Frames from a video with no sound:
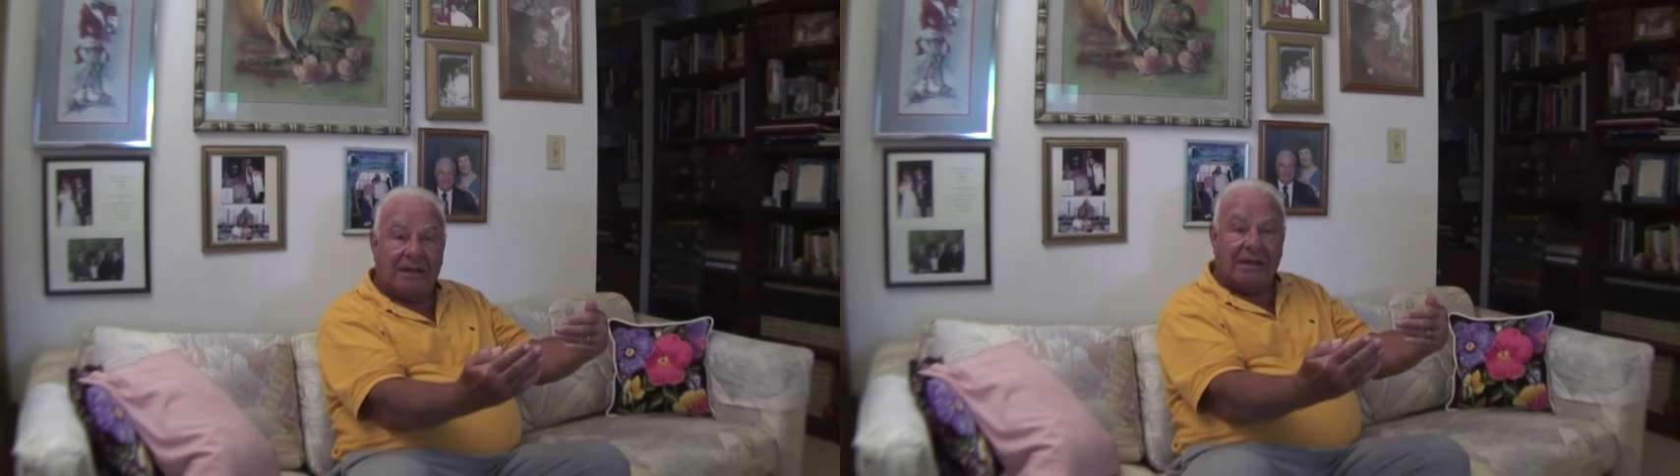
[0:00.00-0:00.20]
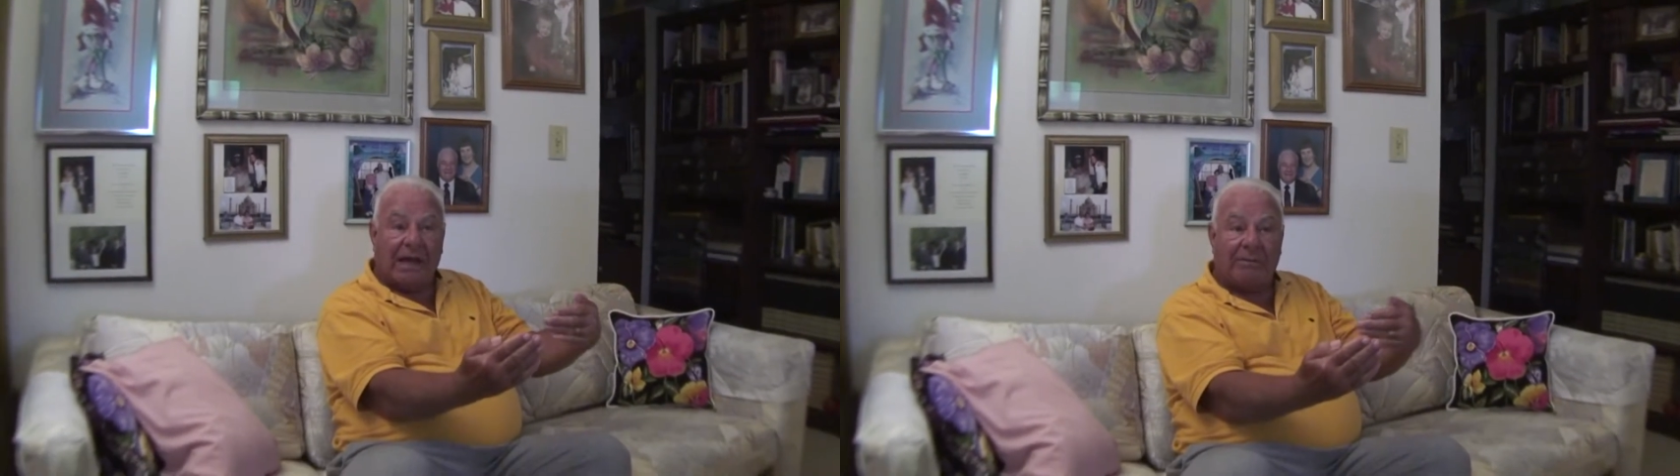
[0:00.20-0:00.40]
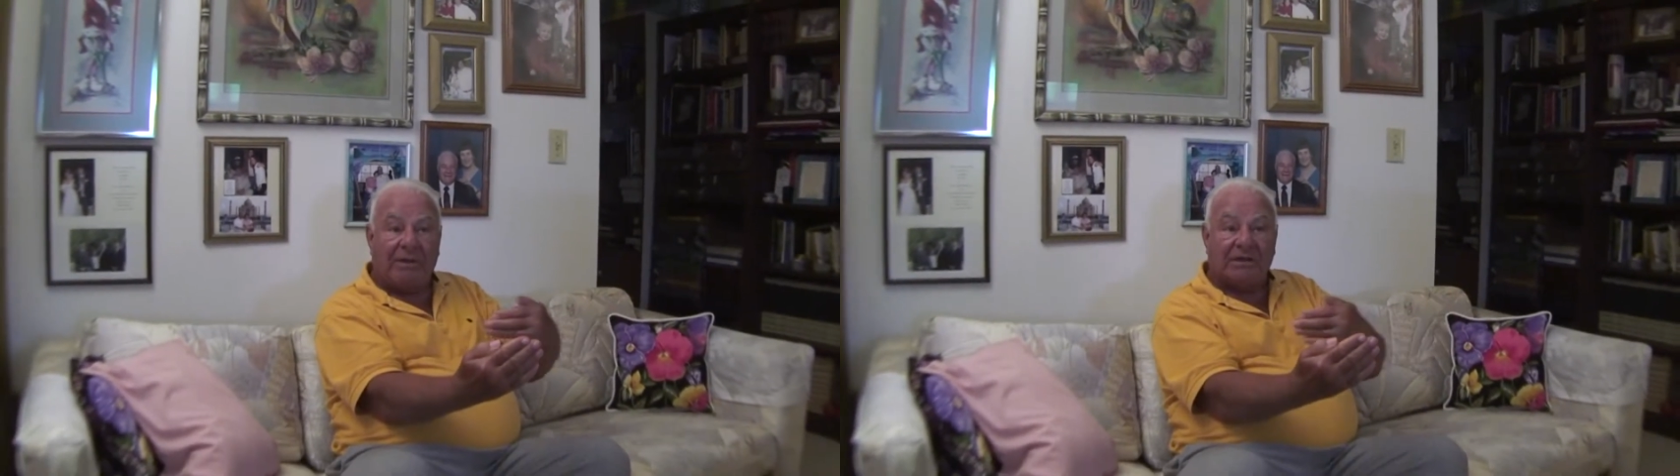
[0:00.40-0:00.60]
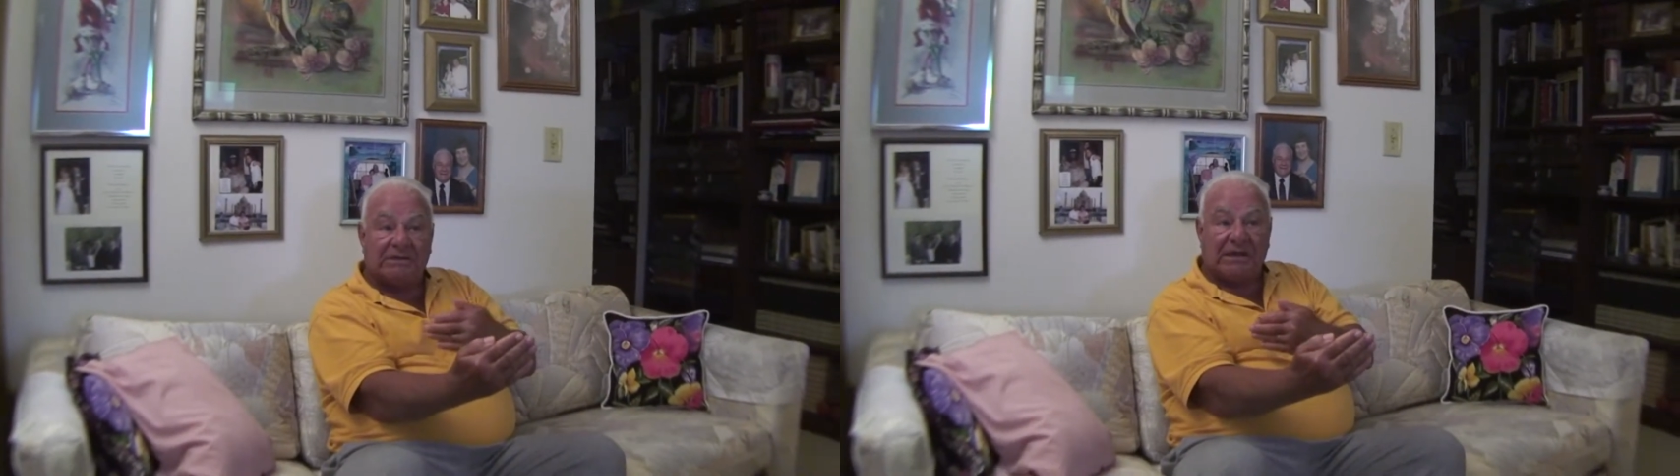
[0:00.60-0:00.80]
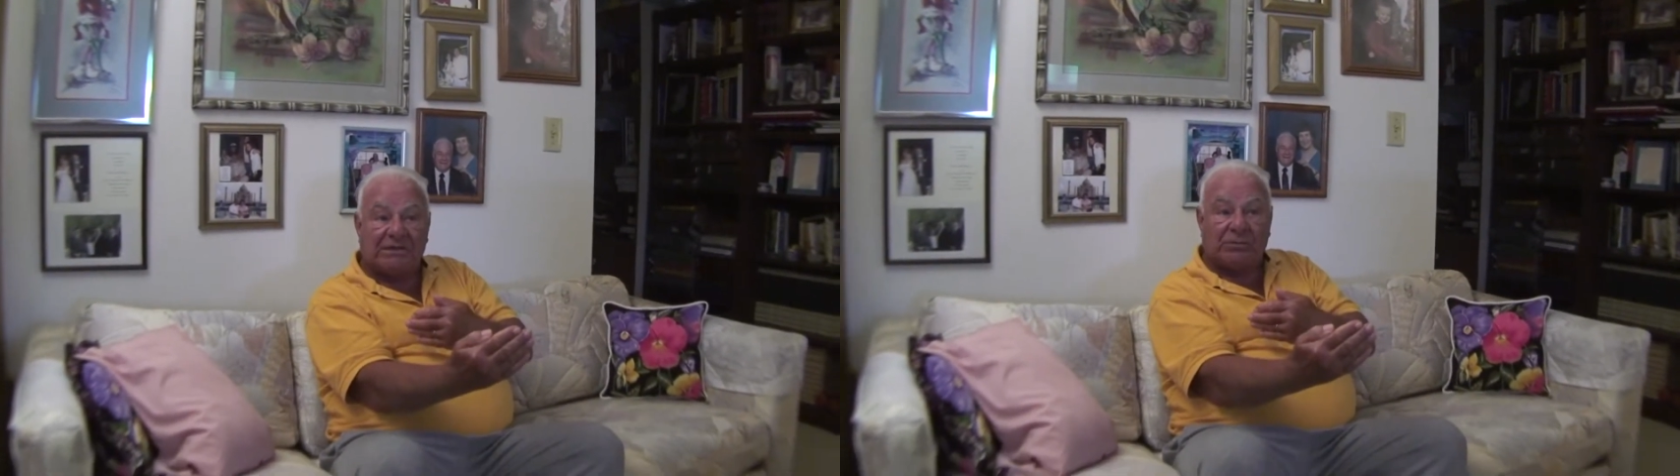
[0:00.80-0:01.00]
That
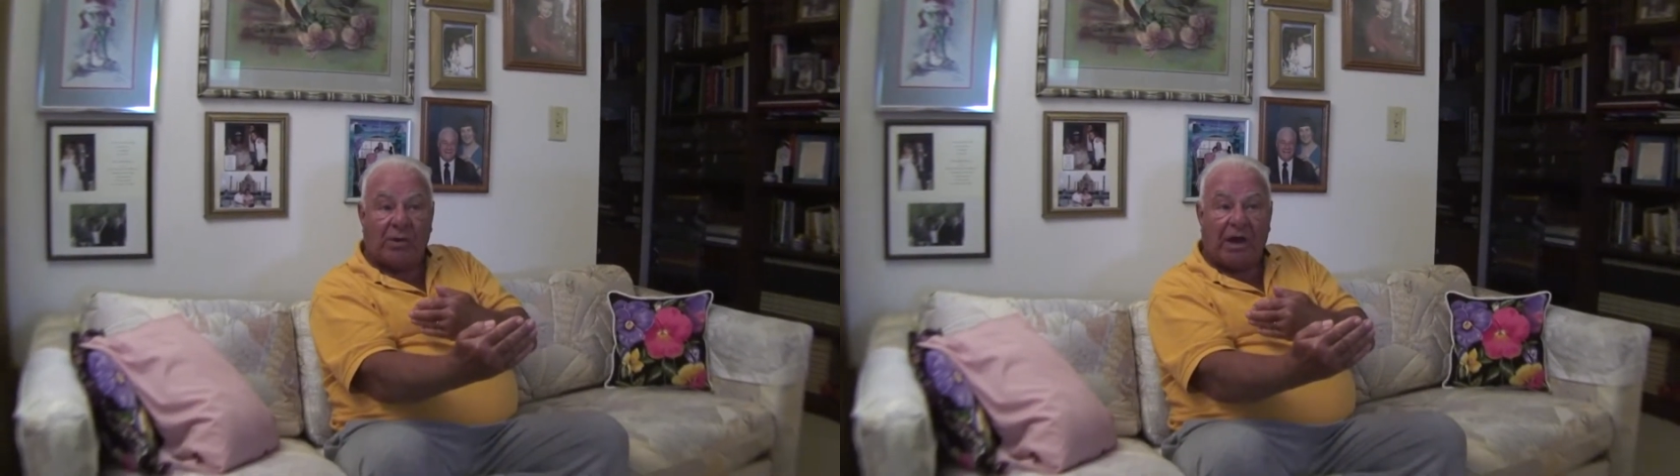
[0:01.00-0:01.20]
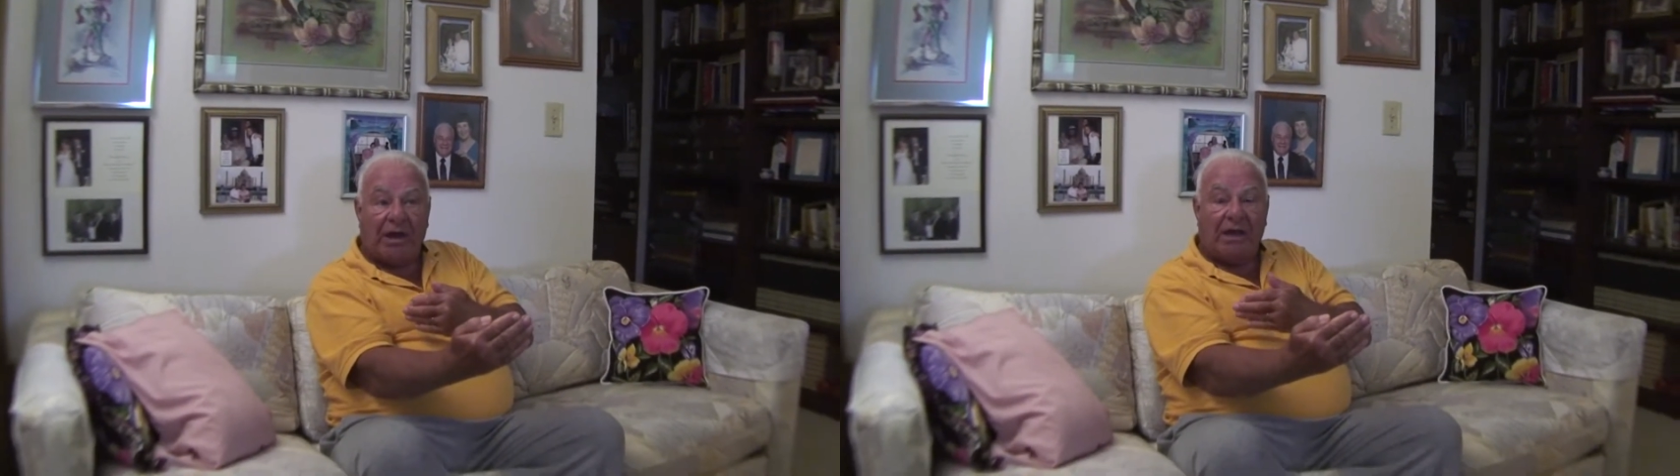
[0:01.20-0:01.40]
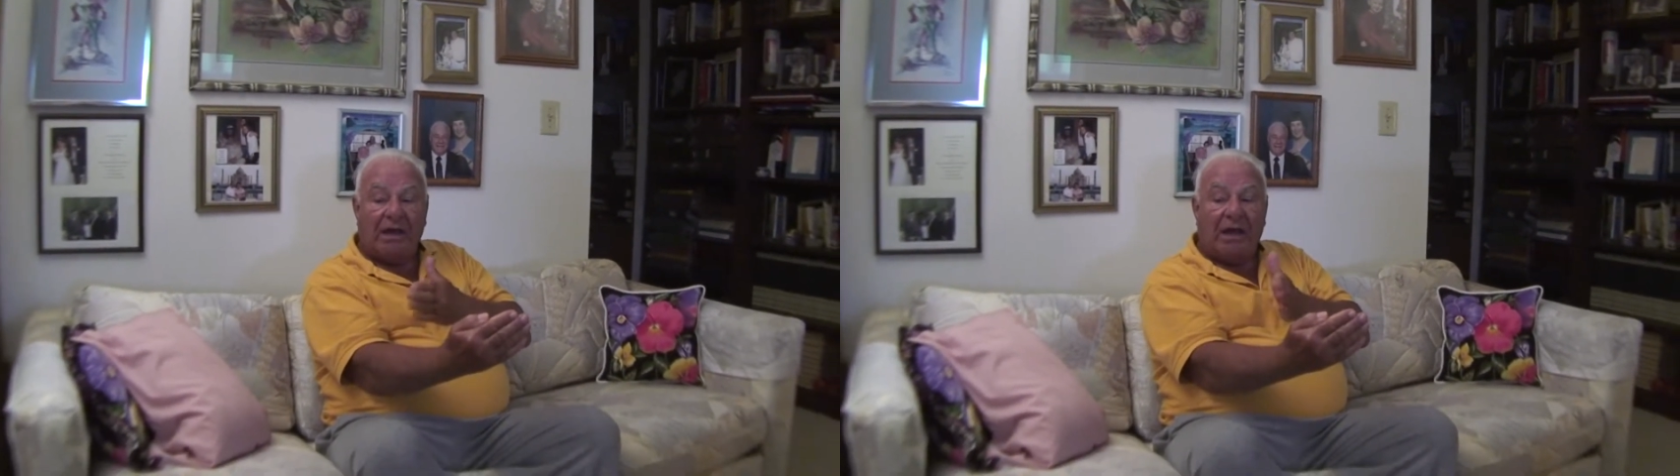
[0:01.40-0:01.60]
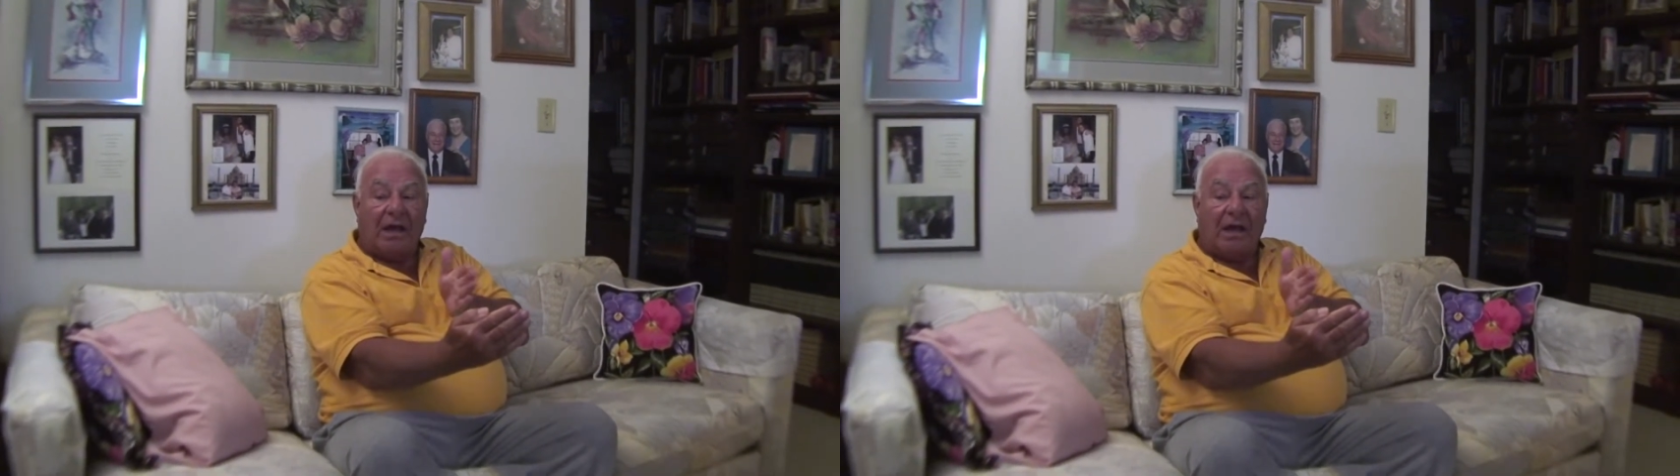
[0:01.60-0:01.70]
means this way